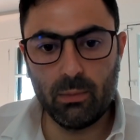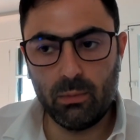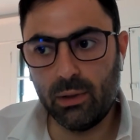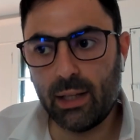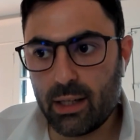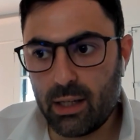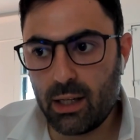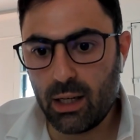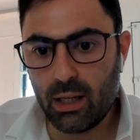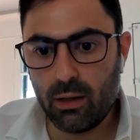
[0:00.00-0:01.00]

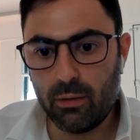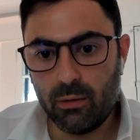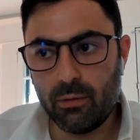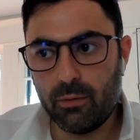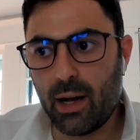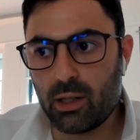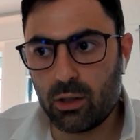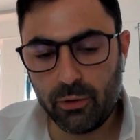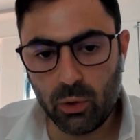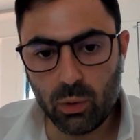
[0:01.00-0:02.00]
legacy
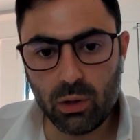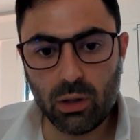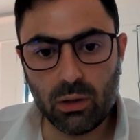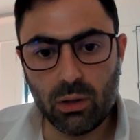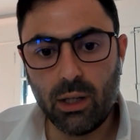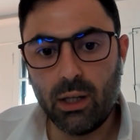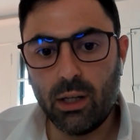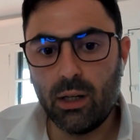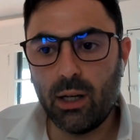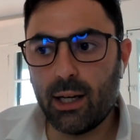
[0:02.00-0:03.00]
fossil fuel
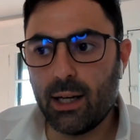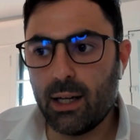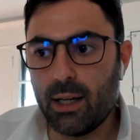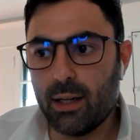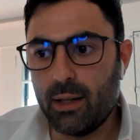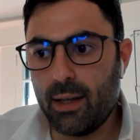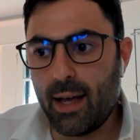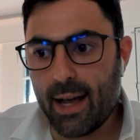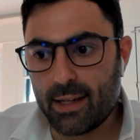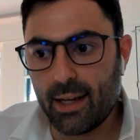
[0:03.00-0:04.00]

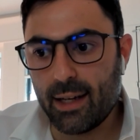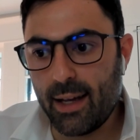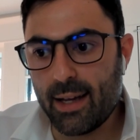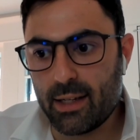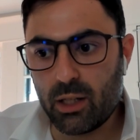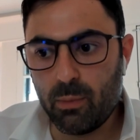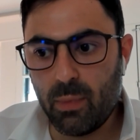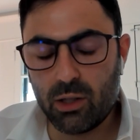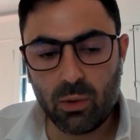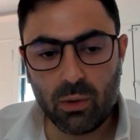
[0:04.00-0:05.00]
asset as its
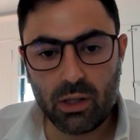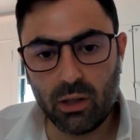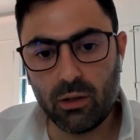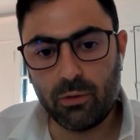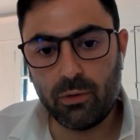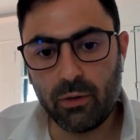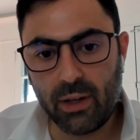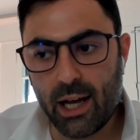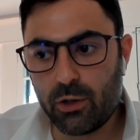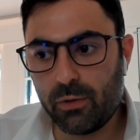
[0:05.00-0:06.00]
main source of
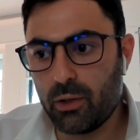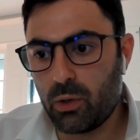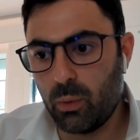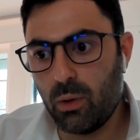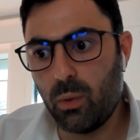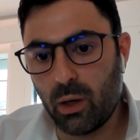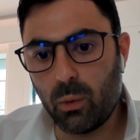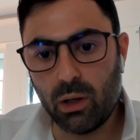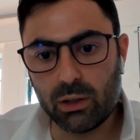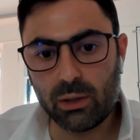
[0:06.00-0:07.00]
cash flows, we
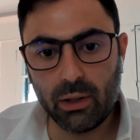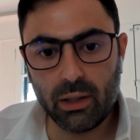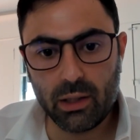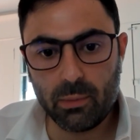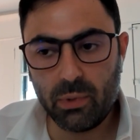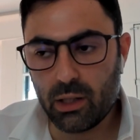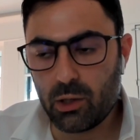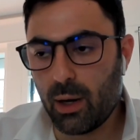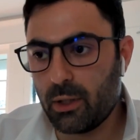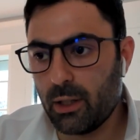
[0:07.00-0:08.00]
think will ultimately be
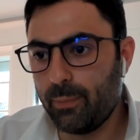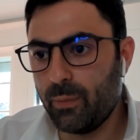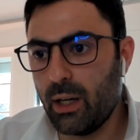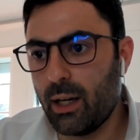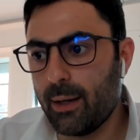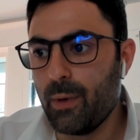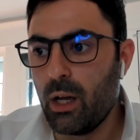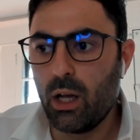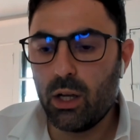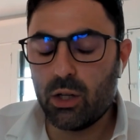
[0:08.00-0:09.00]
disrupted.
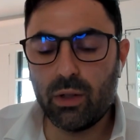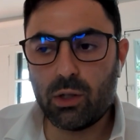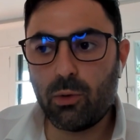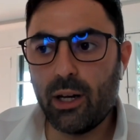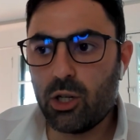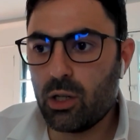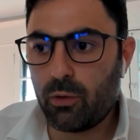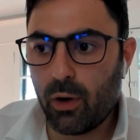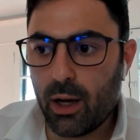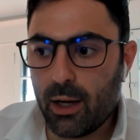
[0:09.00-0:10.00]
So this ranges
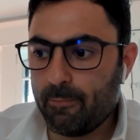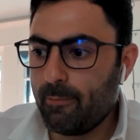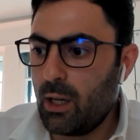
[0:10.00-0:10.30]
from